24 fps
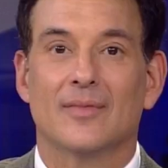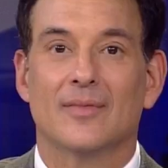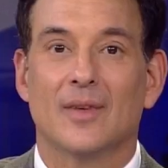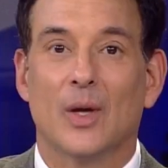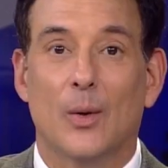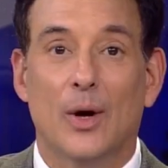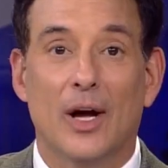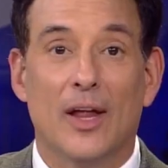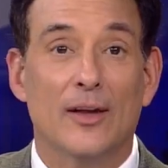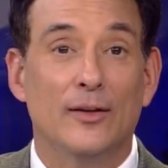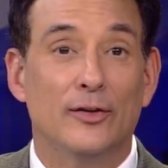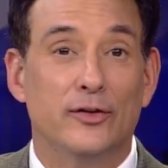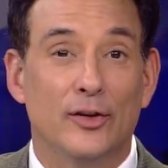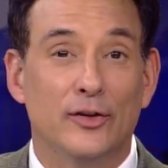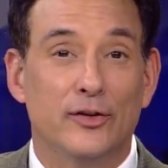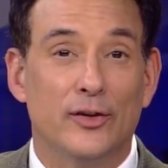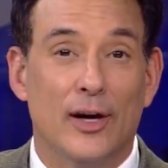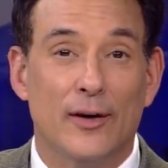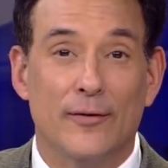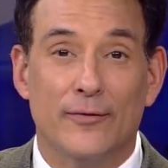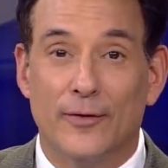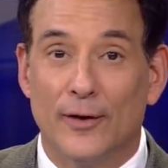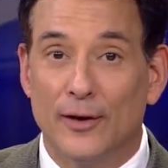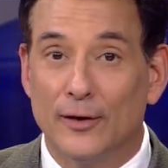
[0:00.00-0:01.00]
Well, this
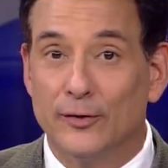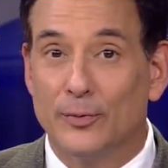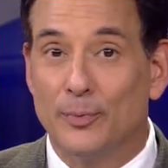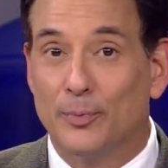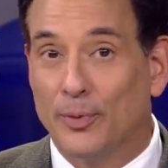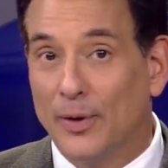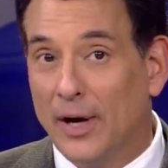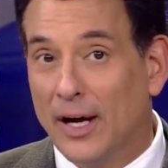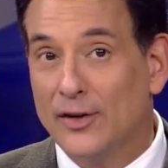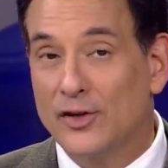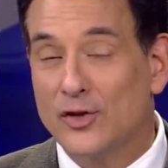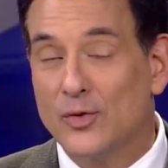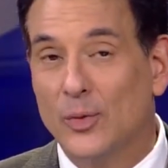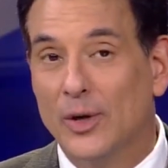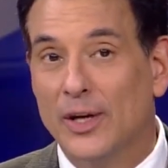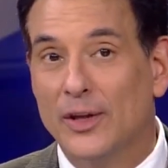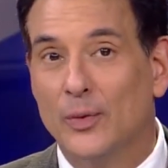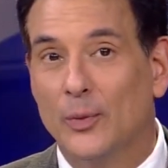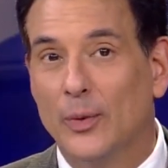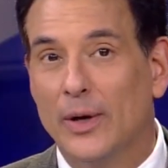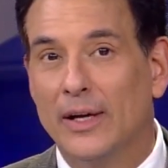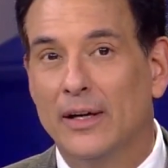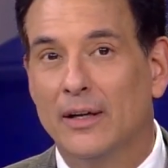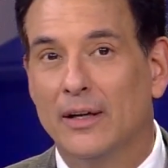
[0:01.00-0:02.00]
isn't our first brush
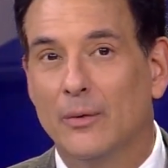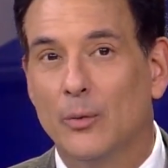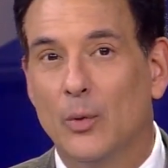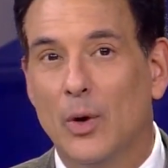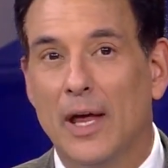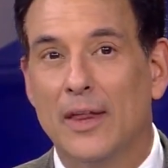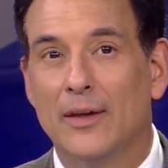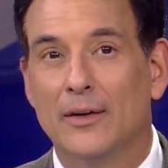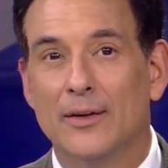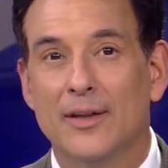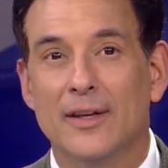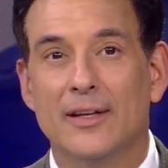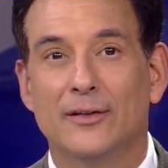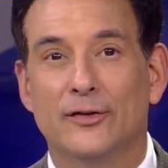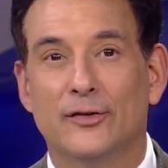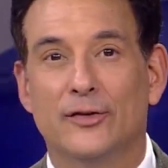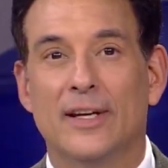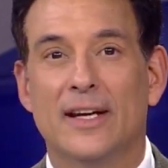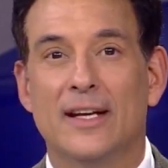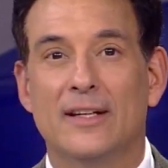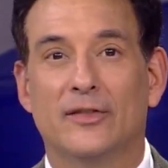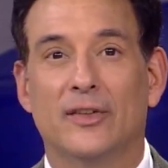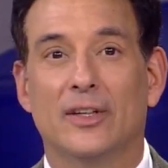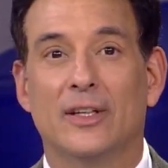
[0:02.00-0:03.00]
with winter weather this
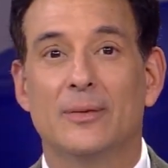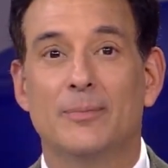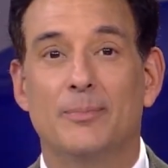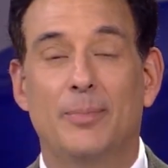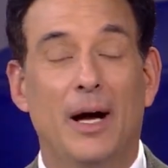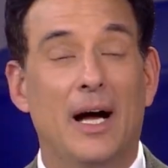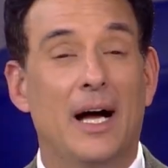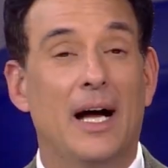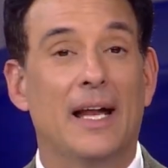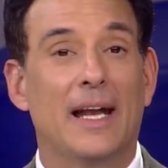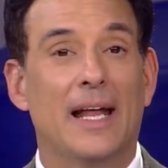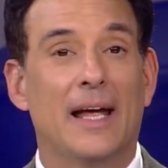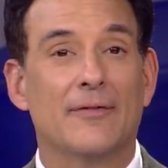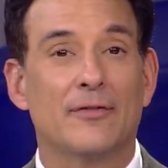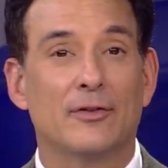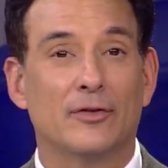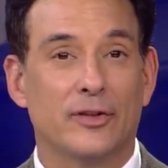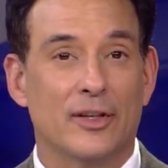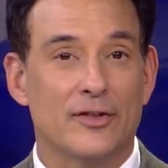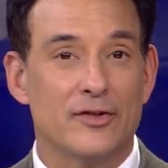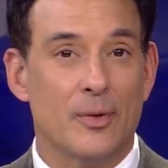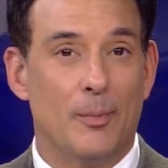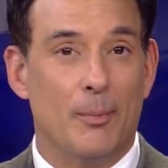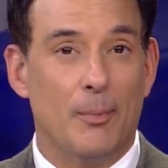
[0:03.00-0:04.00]
season, but after
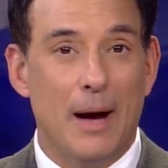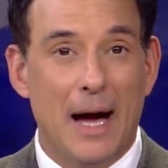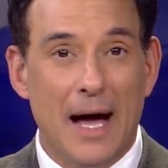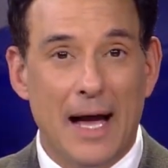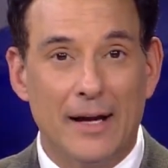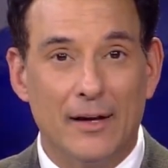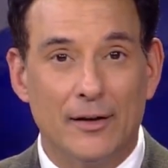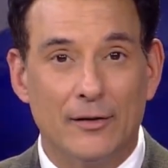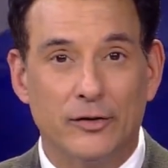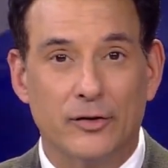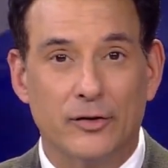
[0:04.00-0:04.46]
such a mild